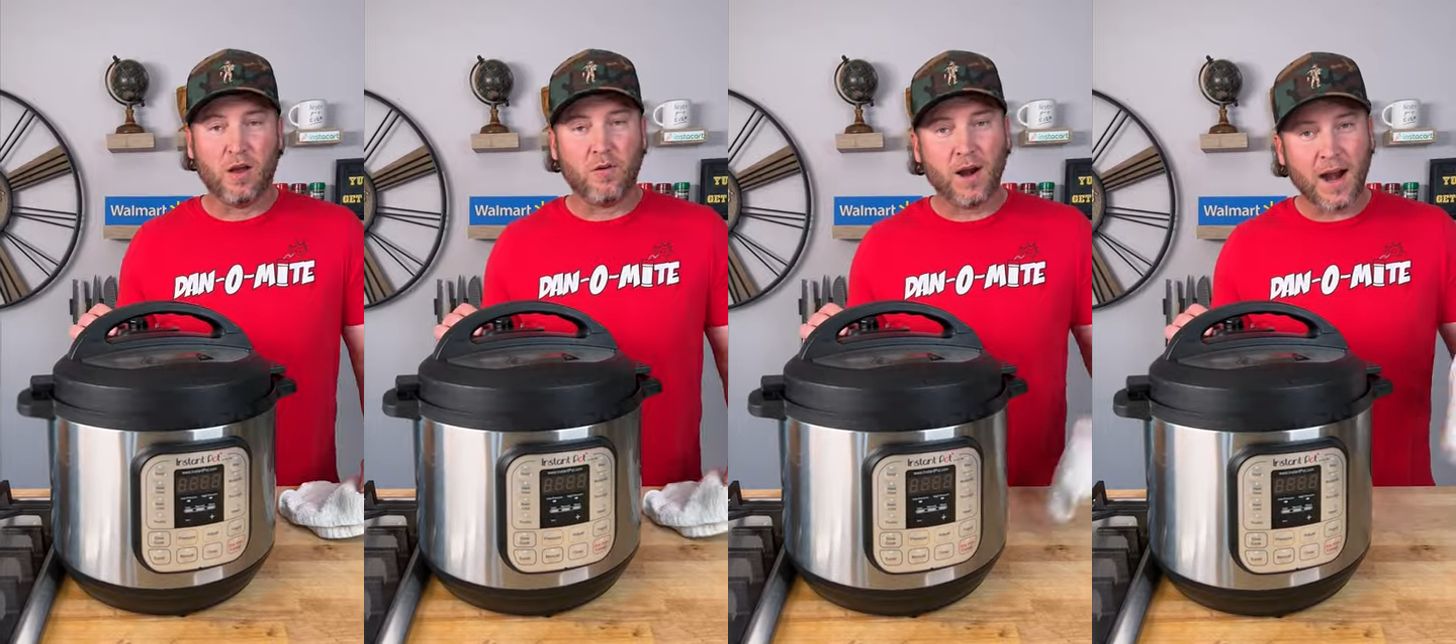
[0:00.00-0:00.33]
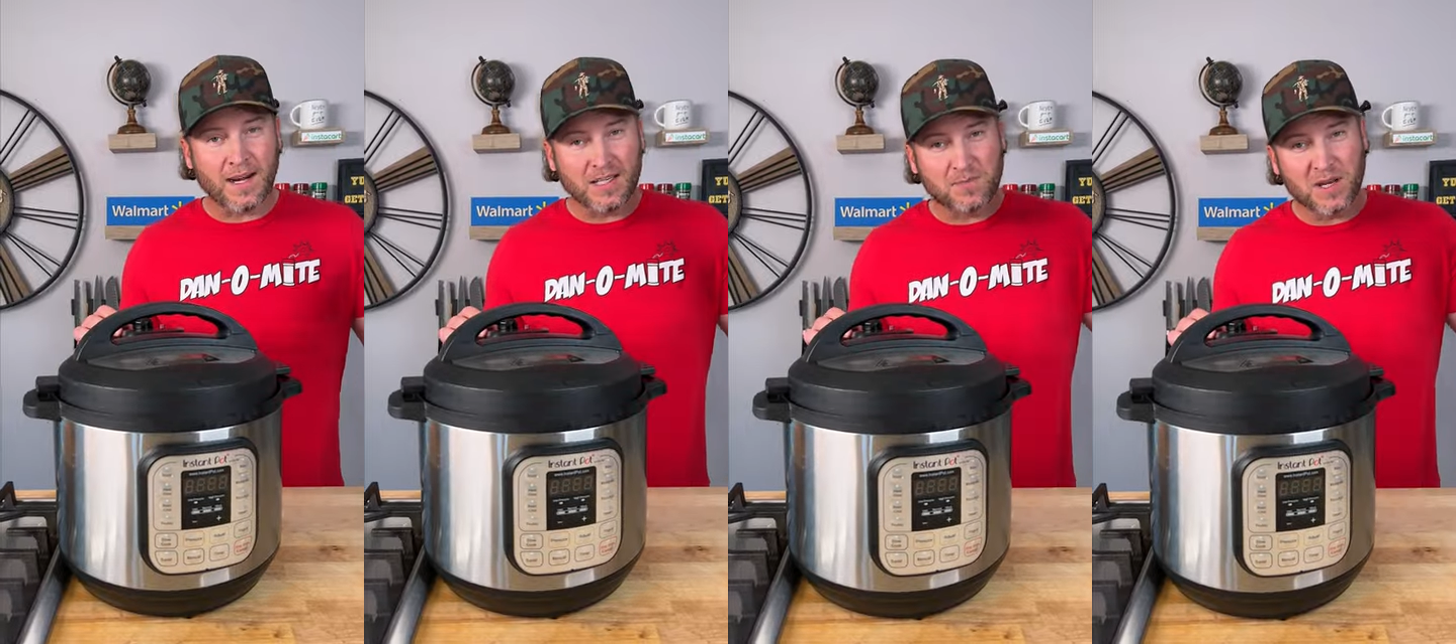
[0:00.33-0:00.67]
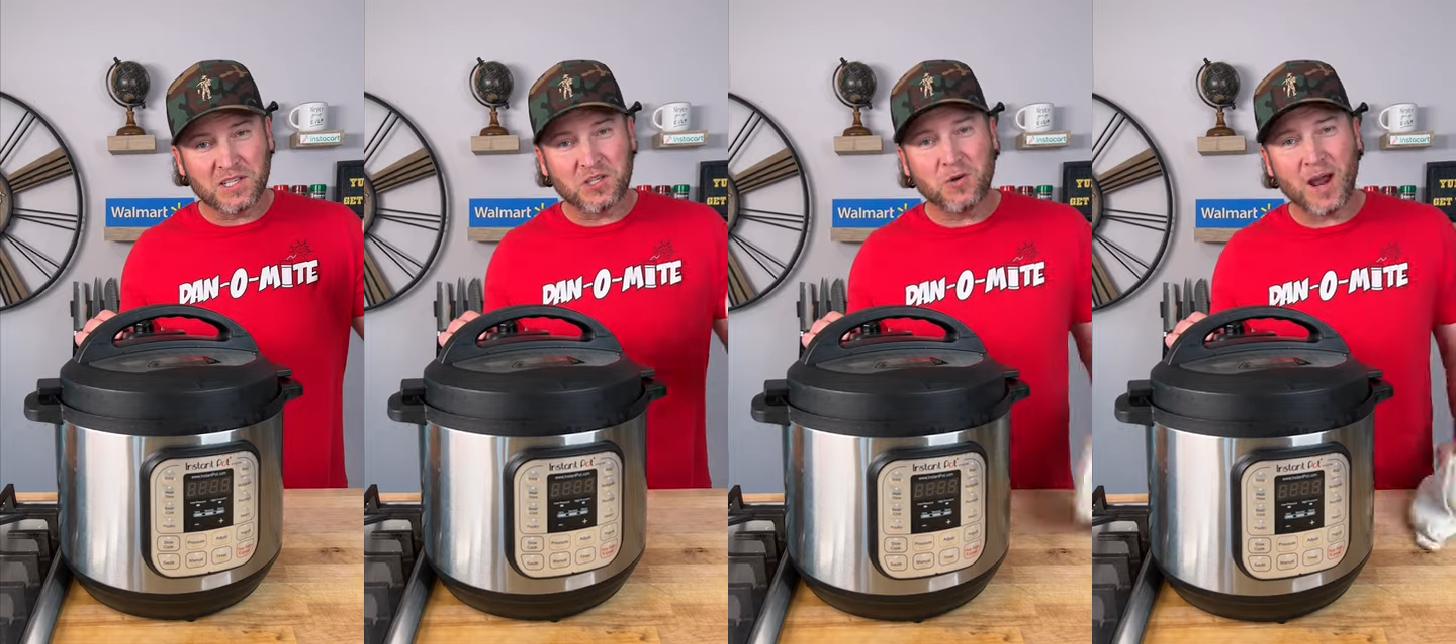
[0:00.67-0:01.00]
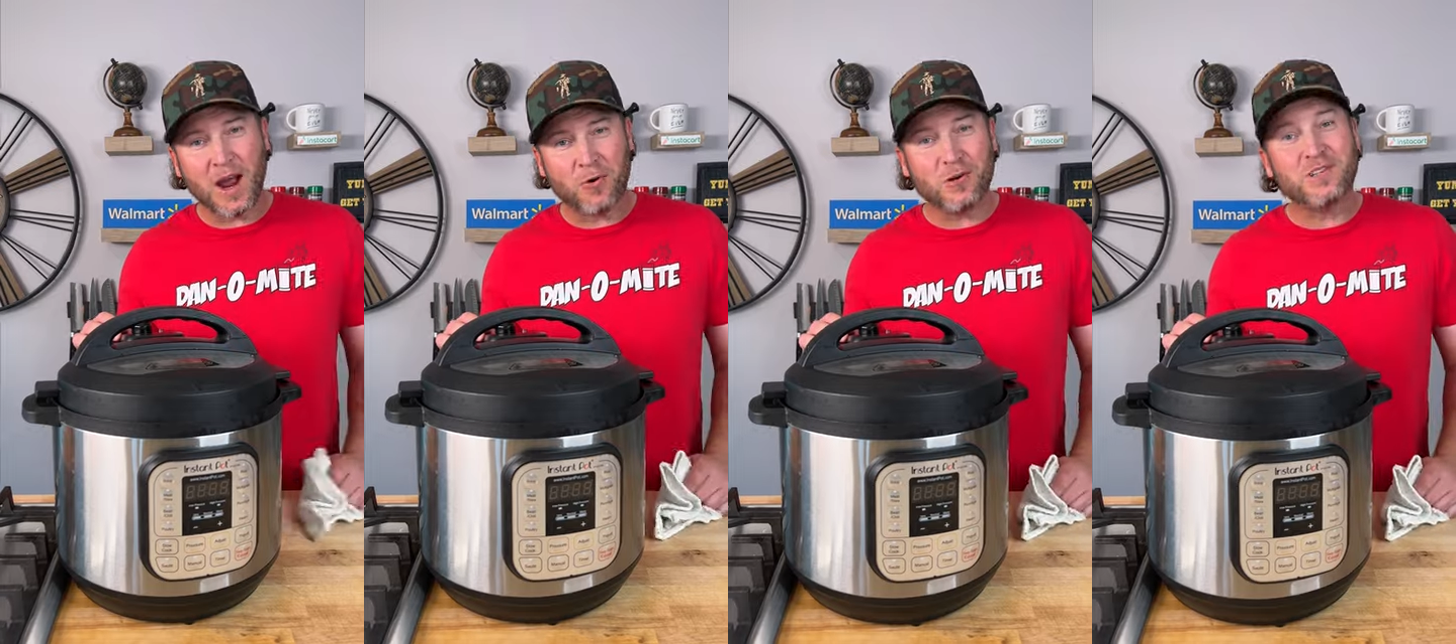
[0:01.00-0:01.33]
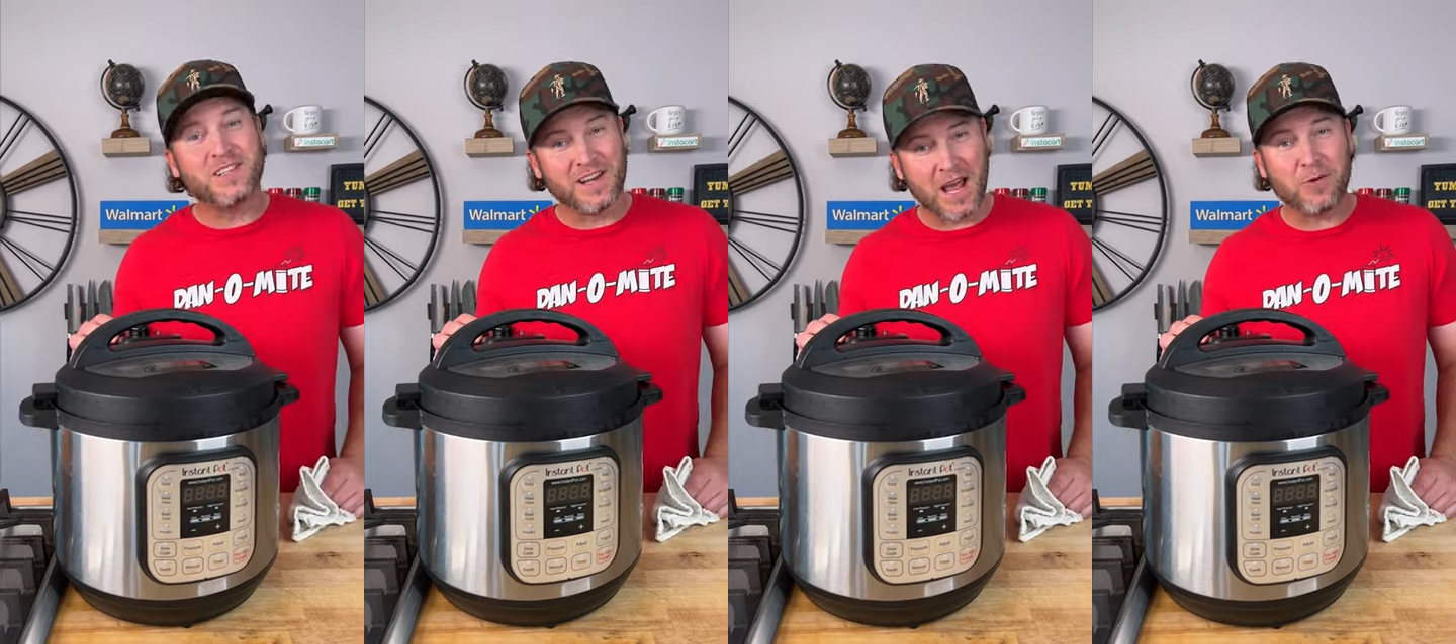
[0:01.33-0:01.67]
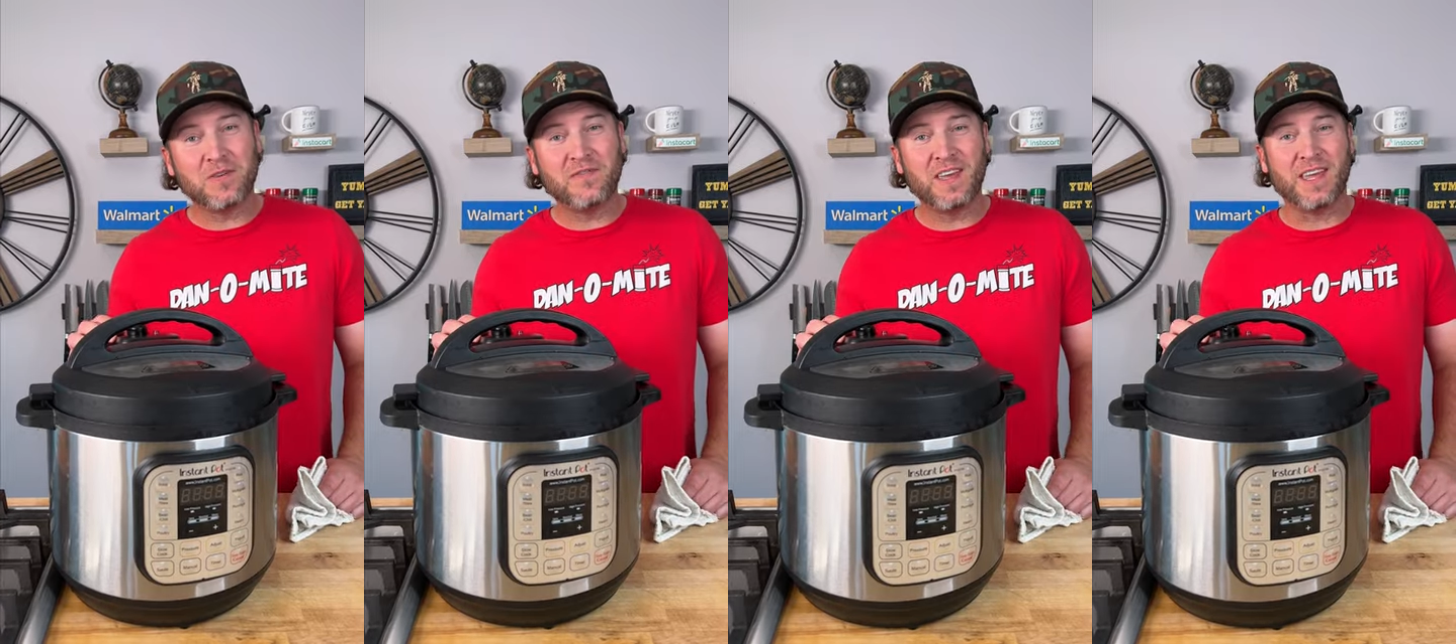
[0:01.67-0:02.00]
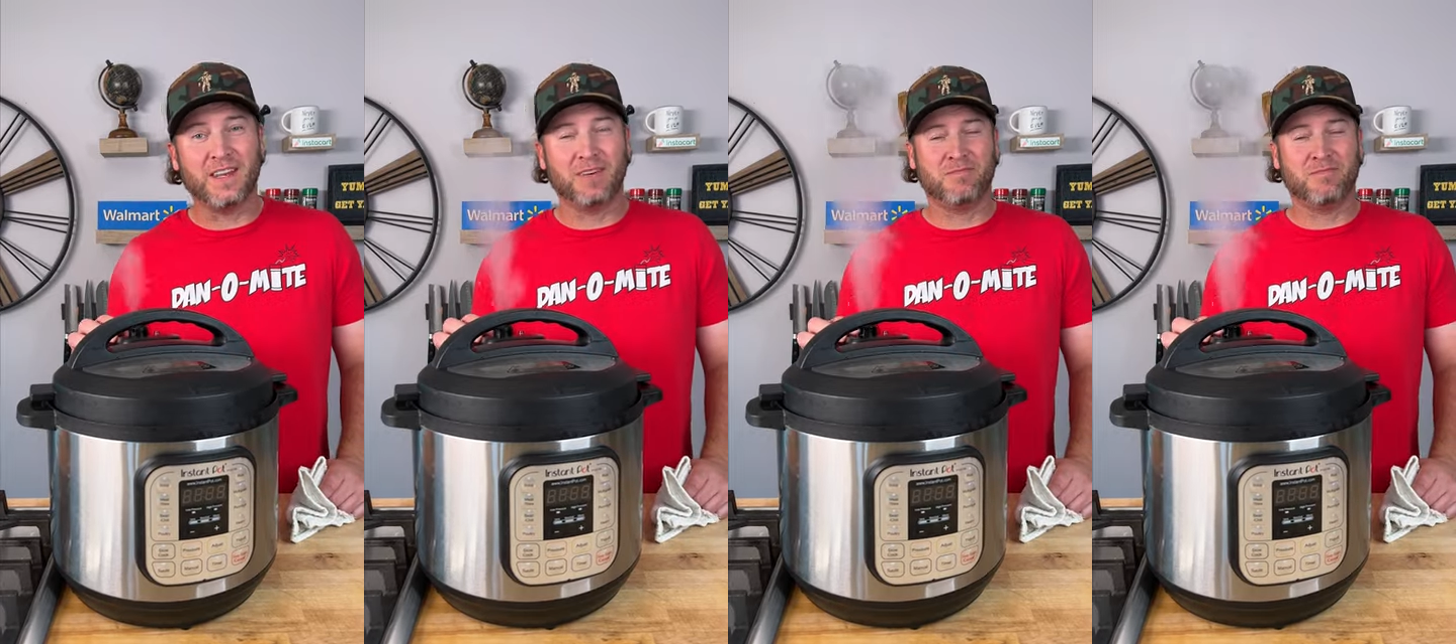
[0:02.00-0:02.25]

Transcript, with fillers: All right, it's been 2 hours. Now we vent.